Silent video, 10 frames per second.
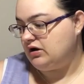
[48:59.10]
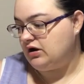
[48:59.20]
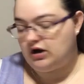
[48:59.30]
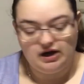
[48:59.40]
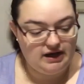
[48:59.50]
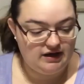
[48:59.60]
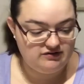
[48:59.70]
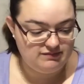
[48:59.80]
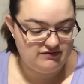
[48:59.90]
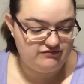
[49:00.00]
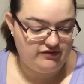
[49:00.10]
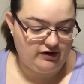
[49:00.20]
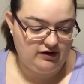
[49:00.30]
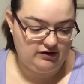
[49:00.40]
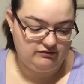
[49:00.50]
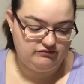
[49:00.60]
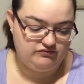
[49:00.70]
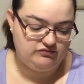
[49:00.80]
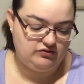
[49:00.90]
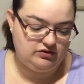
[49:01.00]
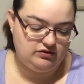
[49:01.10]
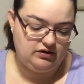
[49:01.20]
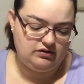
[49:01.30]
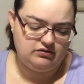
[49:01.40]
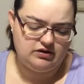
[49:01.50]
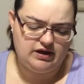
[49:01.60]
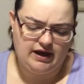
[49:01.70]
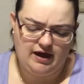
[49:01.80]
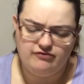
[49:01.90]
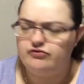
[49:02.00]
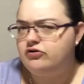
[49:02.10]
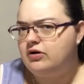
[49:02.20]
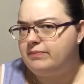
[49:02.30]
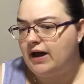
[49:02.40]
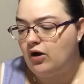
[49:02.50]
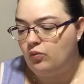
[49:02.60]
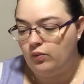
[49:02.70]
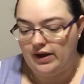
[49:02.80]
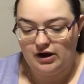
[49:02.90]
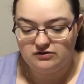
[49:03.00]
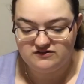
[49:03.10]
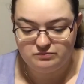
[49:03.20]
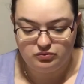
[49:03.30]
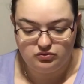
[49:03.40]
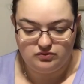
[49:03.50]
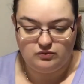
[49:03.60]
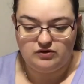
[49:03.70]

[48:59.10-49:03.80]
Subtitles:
I had to be very careful about where I was put, what